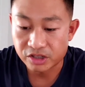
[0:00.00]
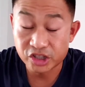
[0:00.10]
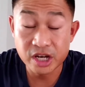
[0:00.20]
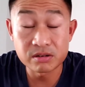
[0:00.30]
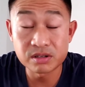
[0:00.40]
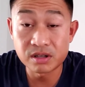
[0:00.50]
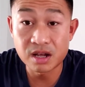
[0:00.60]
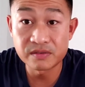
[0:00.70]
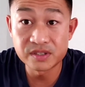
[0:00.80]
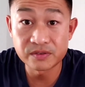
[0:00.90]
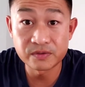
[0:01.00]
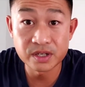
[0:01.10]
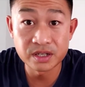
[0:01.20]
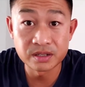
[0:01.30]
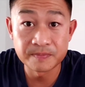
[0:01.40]
shared a lot of
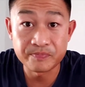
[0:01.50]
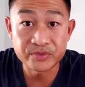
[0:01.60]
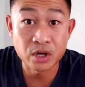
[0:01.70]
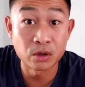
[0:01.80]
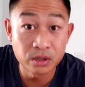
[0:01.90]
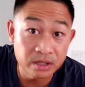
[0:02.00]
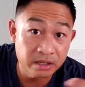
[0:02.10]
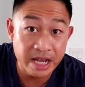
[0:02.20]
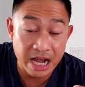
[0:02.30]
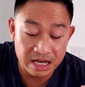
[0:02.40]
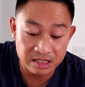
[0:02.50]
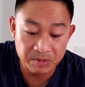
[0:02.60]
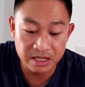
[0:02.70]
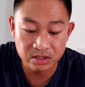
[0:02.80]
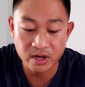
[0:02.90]
different culinary
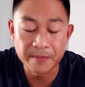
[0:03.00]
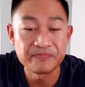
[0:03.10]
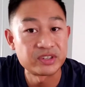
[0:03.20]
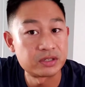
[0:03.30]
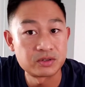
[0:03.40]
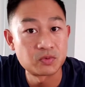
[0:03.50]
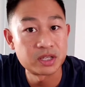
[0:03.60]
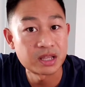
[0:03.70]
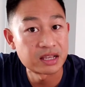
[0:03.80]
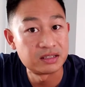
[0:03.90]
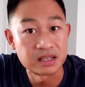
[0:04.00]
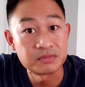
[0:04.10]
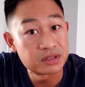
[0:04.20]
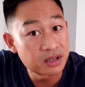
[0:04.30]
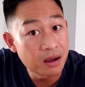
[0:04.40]
aspects, right? And this is when like
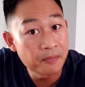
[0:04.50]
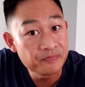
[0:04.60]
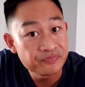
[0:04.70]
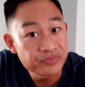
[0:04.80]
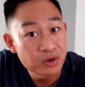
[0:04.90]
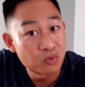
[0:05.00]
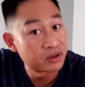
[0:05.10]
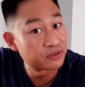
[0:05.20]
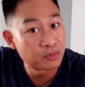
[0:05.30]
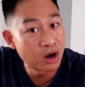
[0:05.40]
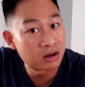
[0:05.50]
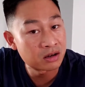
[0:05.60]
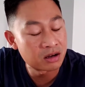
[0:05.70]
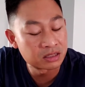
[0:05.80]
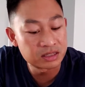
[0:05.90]
dim sum went from Hong
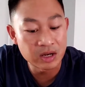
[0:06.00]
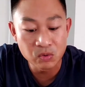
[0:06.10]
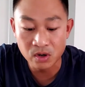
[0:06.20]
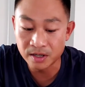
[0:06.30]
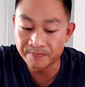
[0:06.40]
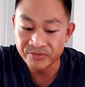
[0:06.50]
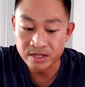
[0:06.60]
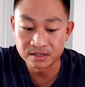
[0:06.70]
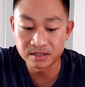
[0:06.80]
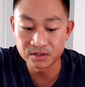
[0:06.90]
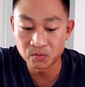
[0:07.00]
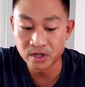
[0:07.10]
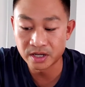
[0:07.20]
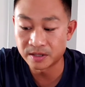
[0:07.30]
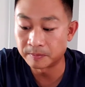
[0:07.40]
Kong to Taiwan. This is
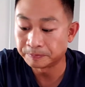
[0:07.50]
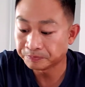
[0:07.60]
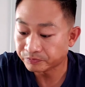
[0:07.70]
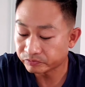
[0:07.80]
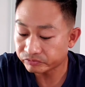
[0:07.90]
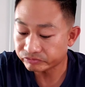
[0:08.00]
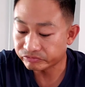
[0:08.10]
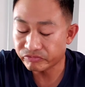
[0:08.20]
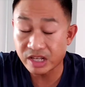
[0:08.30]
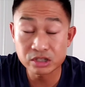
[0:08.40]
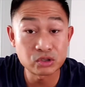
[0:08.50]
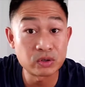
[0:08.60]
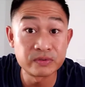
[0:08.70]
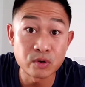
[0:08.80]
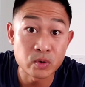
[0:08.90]
when
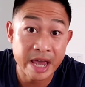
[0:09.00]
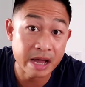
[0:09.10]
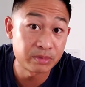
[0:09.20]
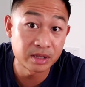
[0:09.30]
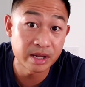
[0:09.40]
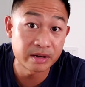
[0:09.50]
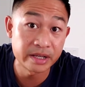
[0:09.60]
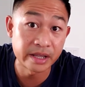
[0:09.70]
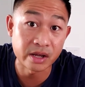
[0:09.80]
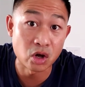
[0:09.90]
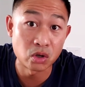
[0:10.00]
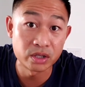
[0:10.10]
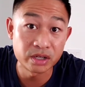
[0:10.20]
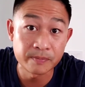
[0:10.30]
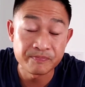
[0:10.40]
certain vocabulary, like
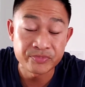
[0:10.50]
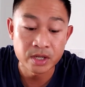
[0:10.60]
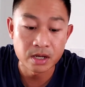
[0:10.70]
calling